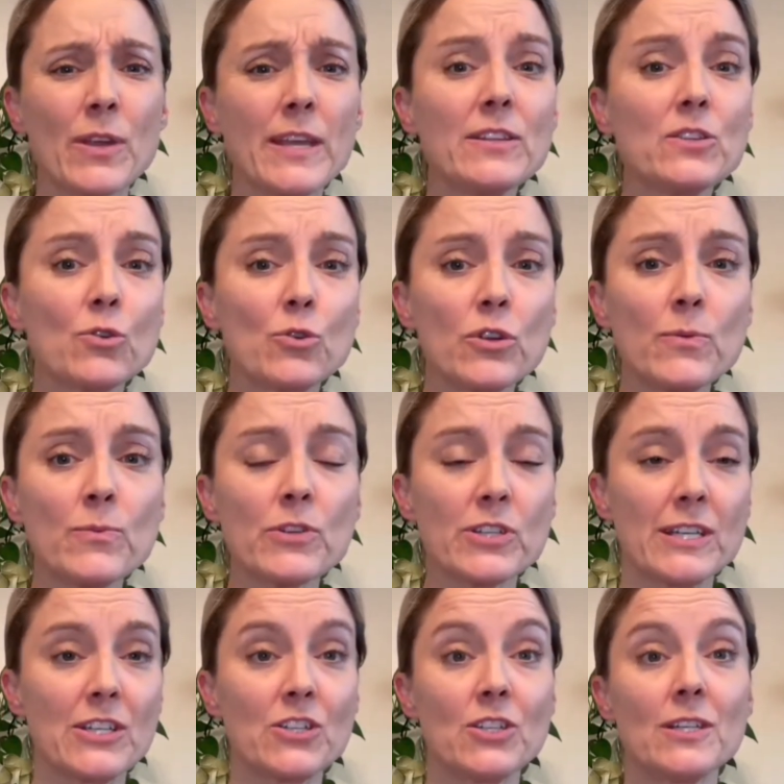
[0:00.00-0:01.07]
Okay, sodium
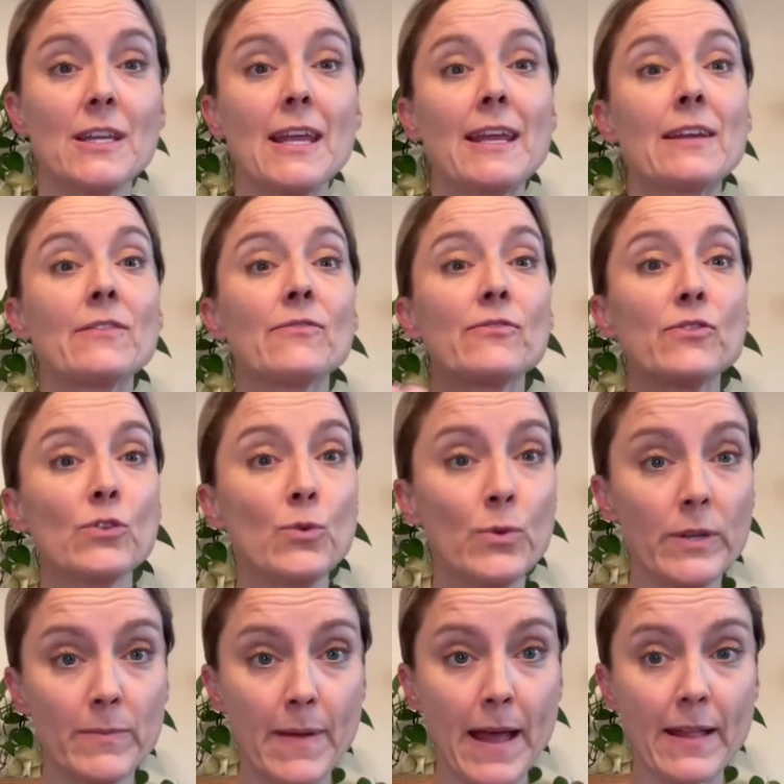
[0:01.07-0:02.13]
retention and
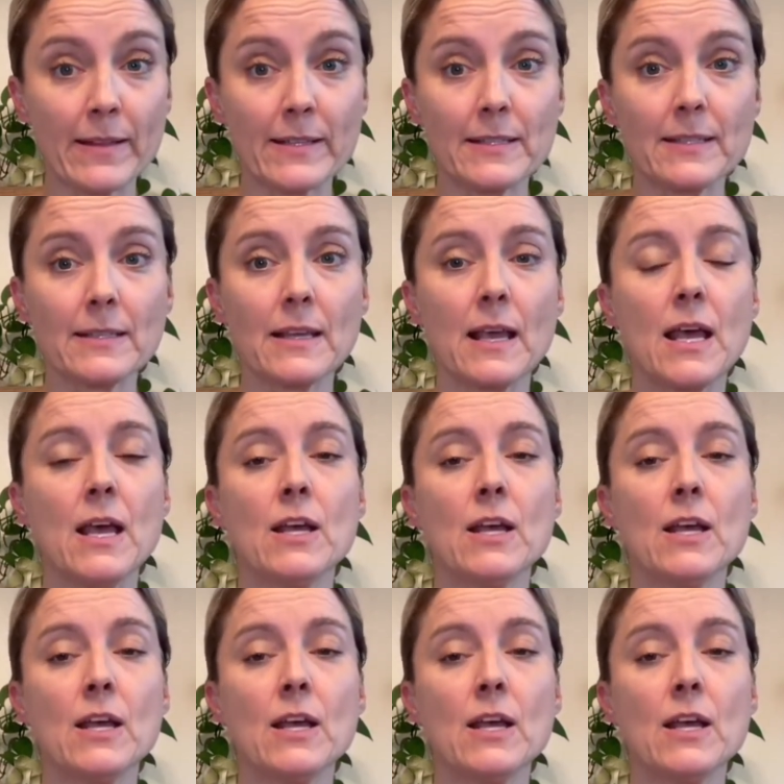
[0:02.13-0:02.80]
fluid balance.